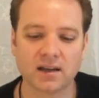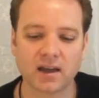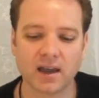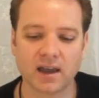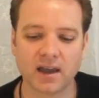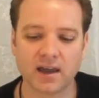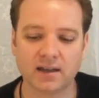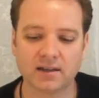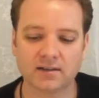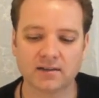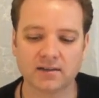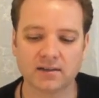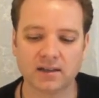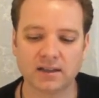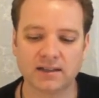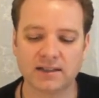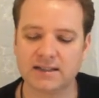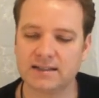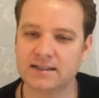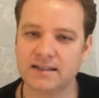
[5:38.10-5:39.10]
And
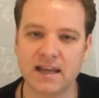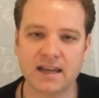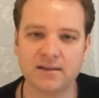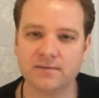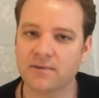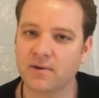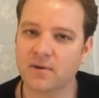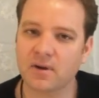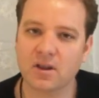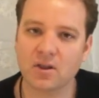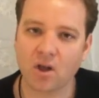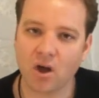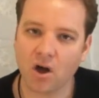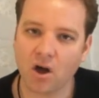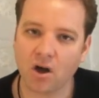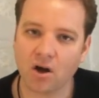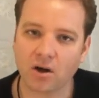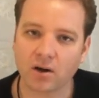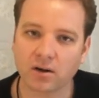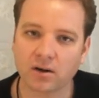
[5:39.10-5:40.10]
it didn't take very
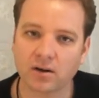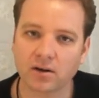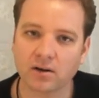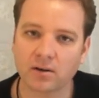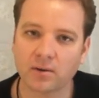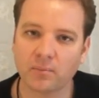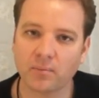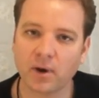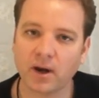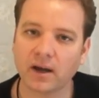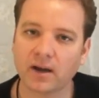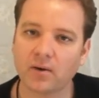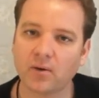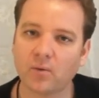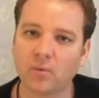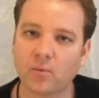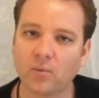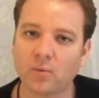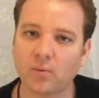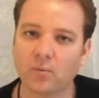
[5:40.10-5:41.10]
long, but
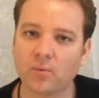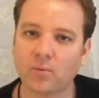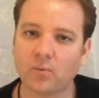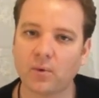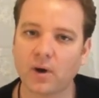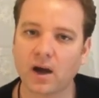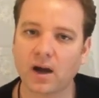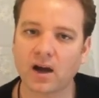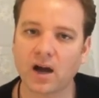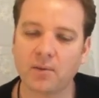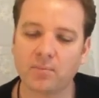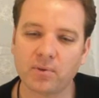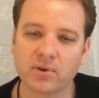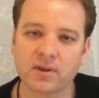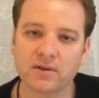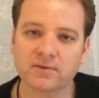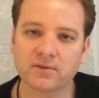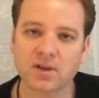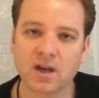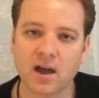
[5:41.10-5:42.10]
a couple
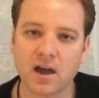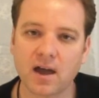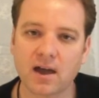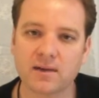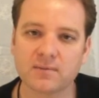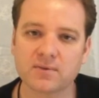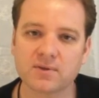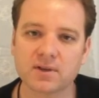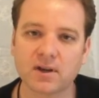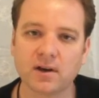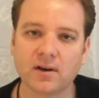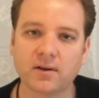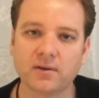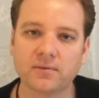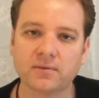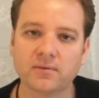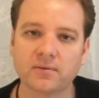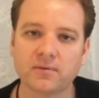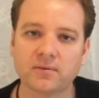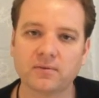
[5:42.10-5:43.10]
of times
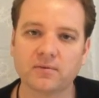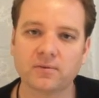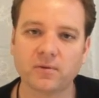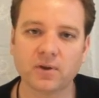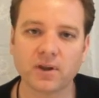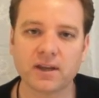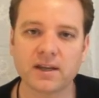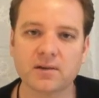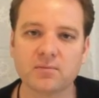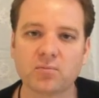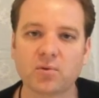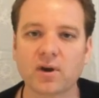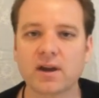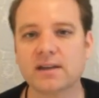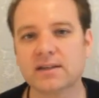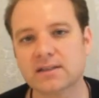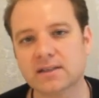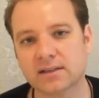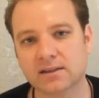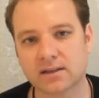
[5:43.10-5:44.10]
of fully
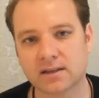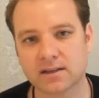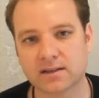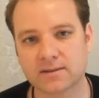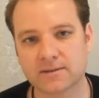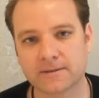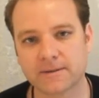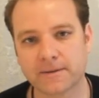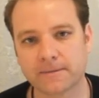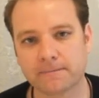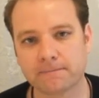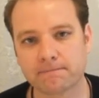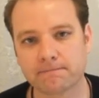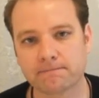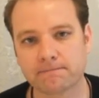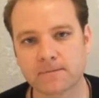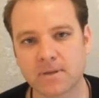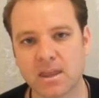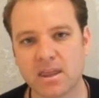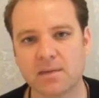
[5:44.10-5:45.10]
embracing this,
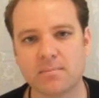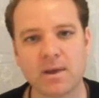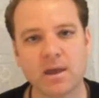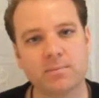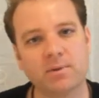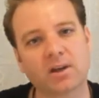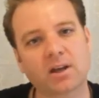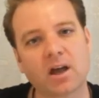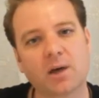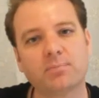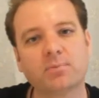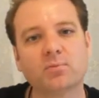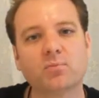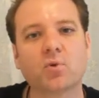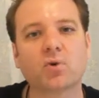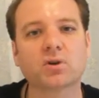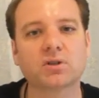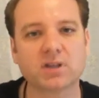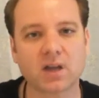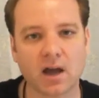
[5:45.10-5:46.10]
and then maybe a couple
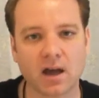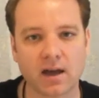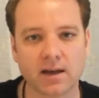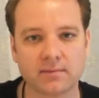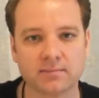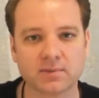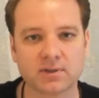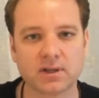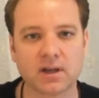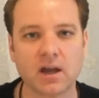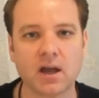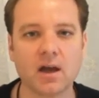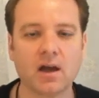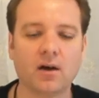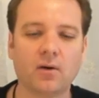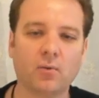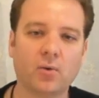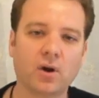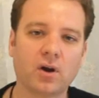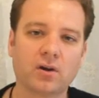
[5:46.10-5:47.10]
more times
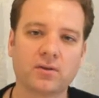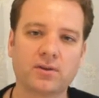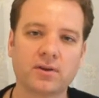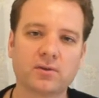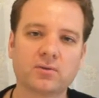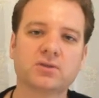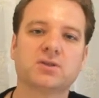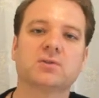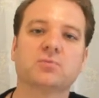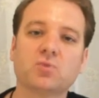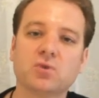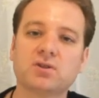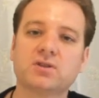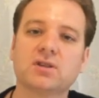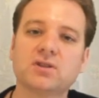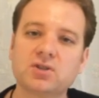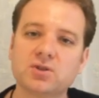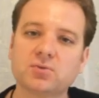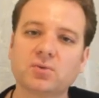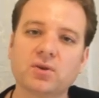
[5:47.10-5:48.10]
where there was some
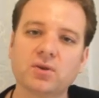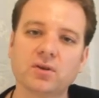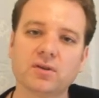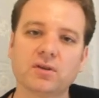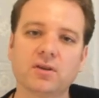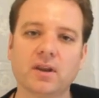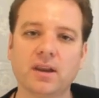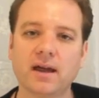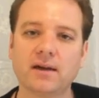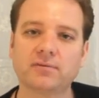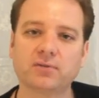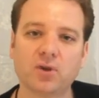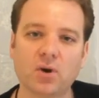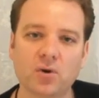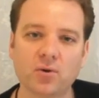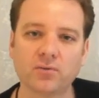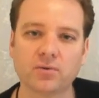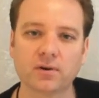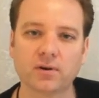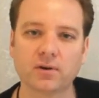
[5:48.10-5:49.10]
residual left
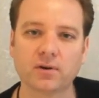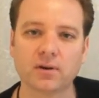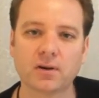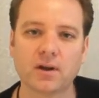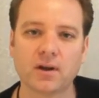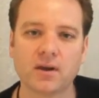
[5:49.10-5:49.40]
over,